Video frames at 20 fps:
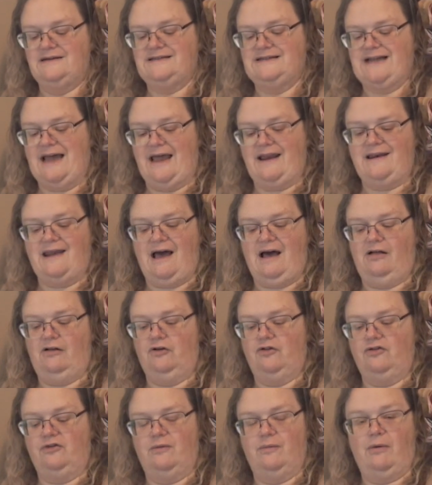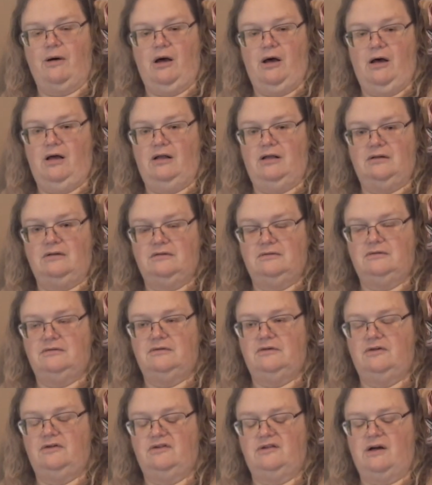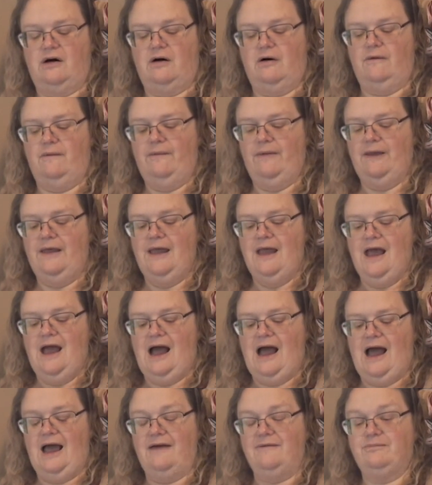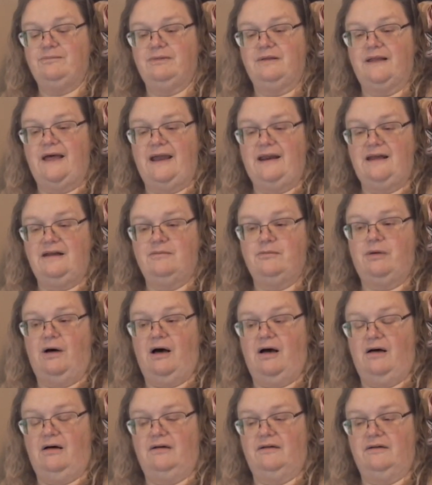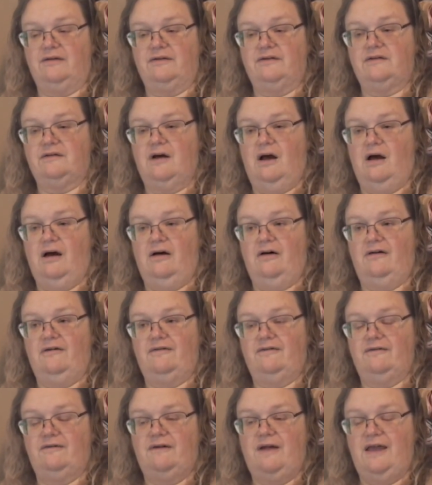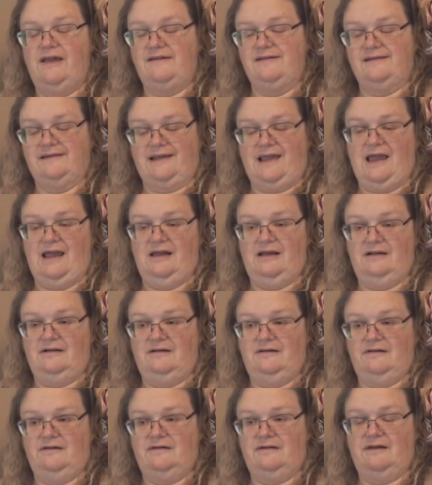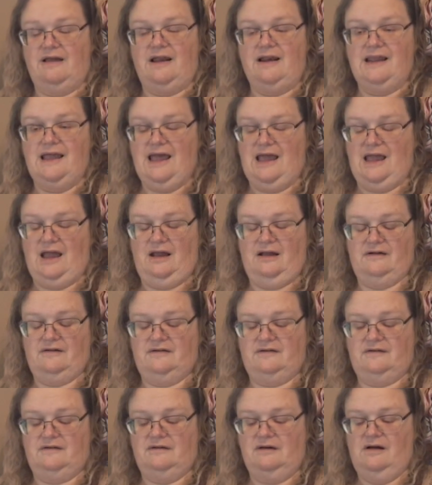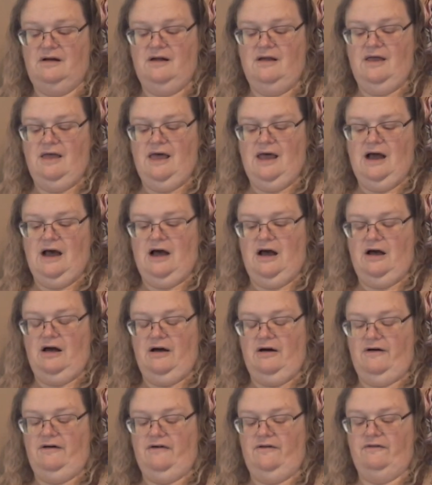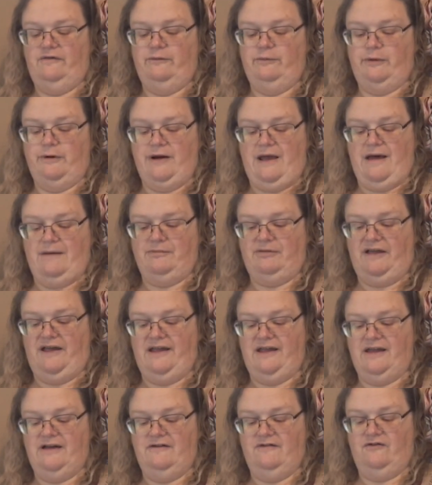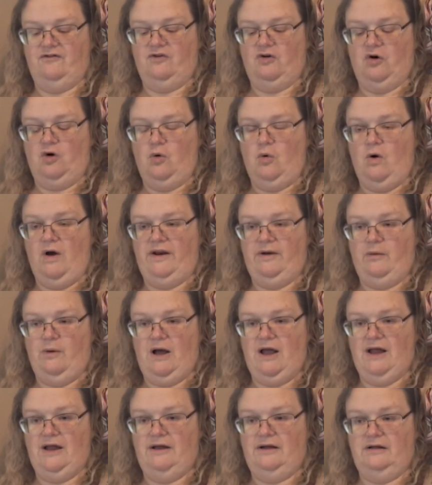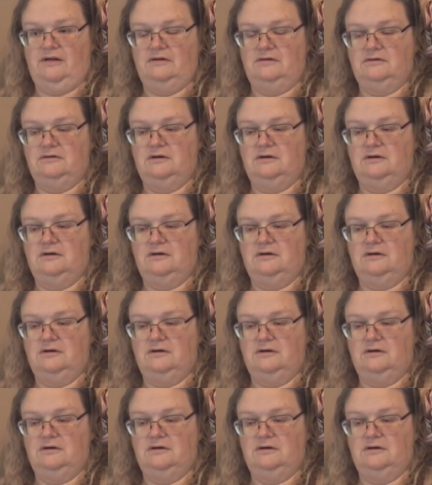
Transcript: $10 a ball. So I have plenty of balls and skeins and cakes of Bernat blanket for quite a while.